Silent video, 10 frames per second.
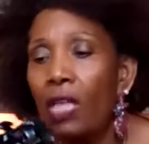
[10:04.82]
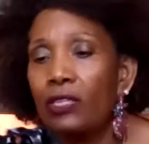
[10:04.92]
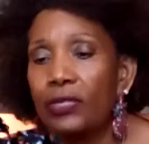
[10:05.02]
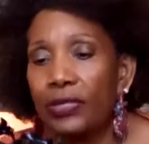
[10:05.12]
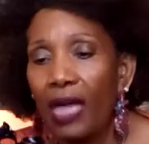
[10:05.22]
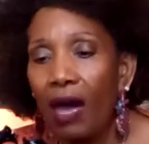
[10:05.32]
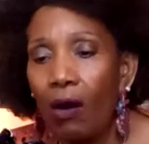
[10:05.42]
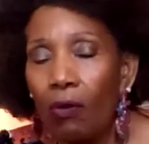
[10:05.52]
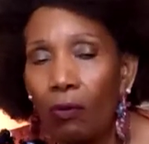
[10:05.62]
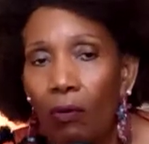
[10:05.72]

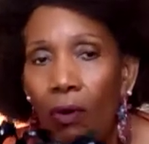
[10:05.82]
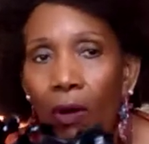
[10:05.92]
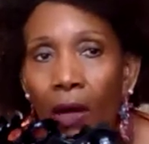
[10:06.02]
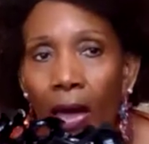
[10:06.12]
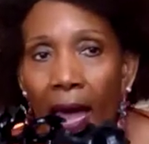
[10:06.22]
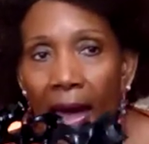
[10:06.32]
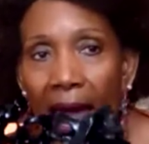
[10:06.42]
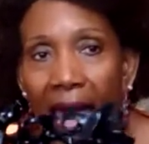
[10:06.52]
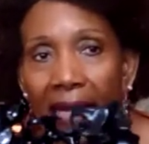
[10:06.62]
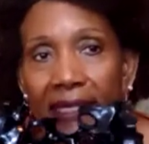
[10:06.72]
So
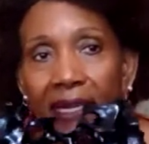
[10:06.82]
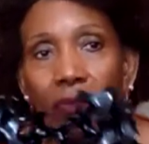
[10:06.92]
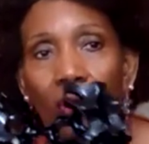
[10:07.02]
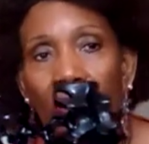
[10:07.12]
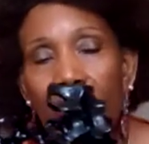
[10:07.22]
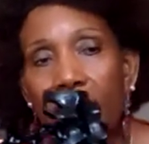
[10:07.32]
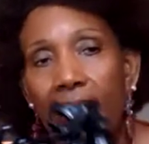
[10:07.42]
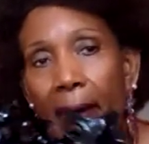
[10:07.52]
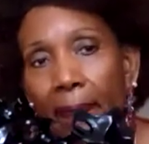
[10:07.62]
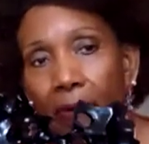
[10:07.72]
I didn't want to
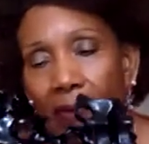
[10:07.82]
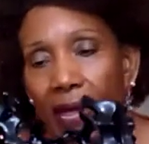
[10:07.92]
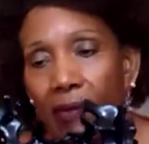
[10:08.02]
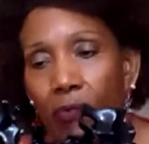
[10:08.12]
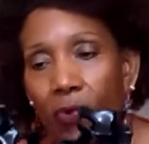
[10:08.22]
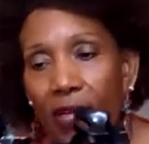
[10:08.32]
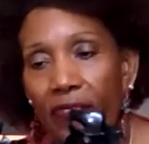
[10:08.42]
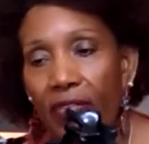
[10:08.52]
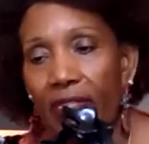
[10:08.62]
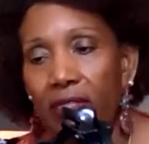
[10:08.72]
separate with
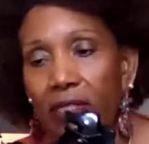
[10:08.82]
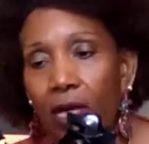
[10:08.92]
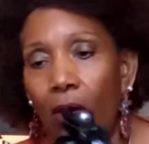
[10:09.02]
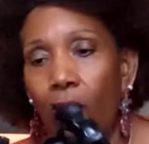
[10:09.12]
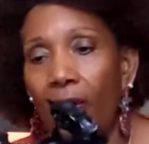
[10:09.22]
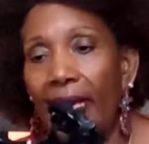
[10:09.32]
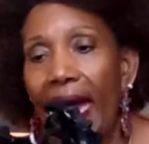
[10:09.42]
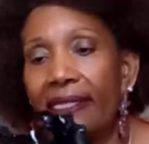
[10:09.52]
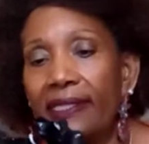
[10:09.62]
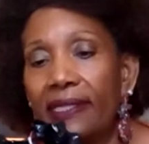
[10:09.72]
it. So what
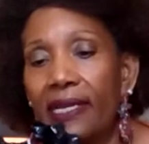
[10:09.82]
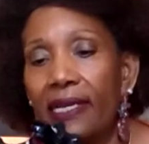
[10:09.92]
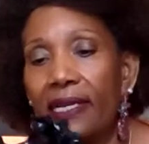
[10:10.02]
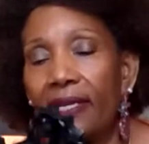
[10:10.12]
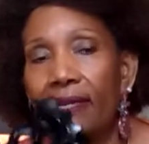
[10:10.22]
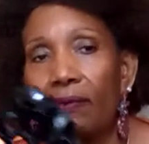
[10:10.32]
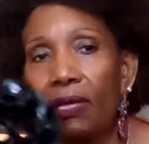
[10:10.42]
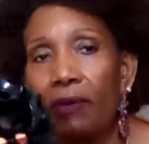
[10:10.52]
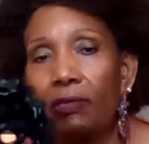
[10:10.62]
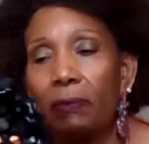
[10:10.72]
I did,
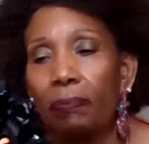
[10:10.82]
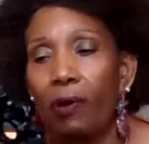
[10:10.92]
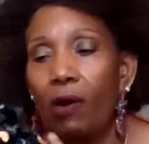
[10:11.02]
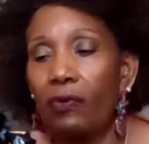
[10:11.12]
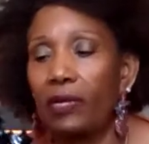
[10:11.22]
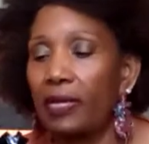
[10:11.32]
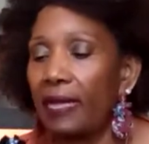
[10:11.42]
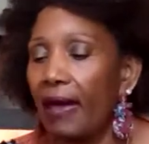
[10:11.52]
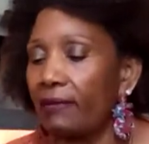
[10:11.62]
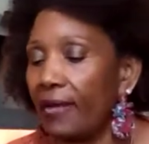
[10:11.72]
it was broken.
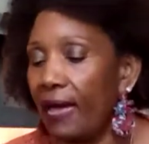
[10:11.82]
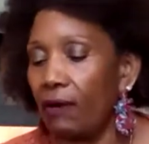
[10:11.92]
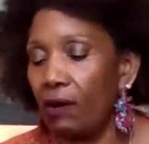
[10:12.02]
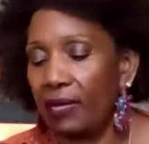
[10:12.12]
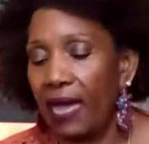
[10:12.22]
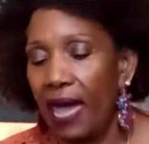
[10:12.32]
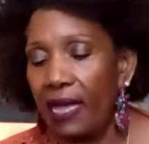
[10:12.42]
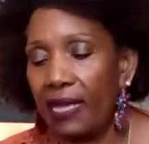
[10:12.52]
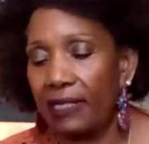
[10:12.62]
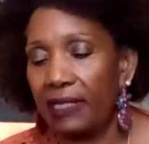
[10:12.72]
I'm like,
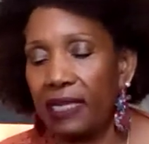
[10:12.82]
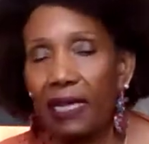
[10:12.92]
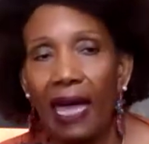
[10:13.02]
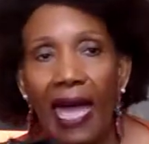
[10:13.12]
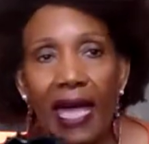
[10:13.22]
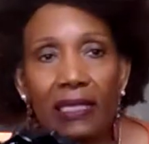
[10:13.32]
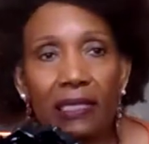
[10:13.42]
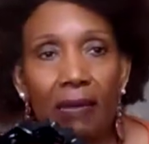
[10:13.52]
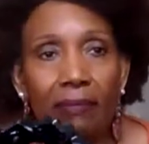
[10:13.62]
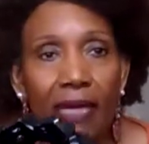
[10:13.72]
okay, it still has
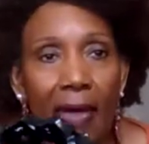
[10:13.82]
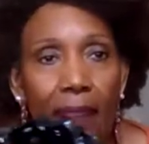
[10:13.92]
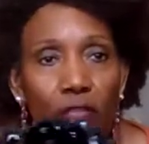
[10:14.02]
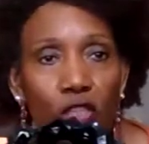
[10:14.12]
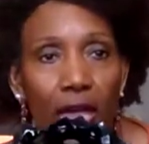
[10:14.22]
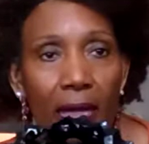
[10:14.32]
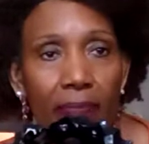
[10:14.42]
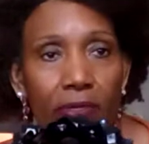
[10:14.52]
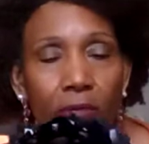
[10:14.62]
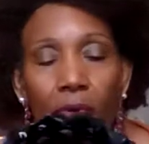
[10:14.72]
some type of shape
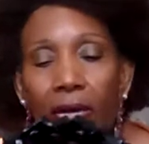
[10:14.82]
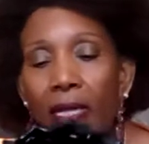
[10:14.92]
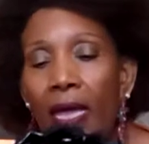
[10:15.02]
to it.